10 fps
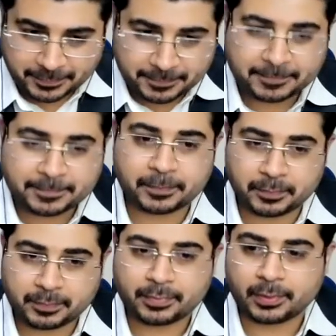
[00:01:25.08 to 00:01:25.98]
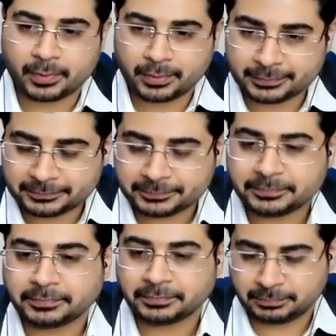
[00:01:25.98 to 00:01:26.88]

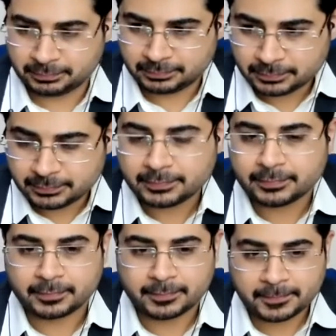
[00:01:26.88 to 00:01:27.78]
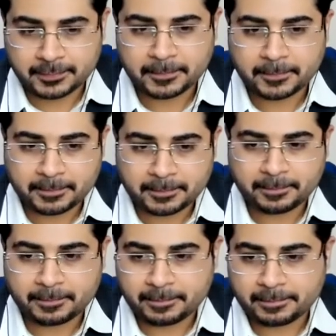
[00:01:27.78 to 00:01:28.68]

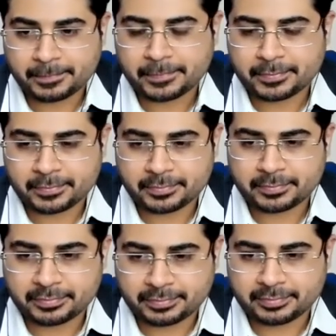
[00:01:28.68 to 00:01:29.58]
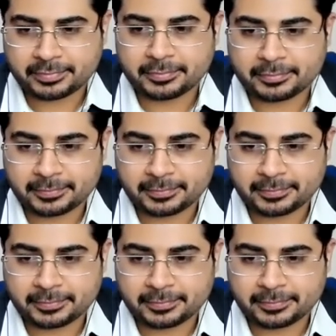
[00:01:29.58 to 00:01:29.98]
The person shown says nothing.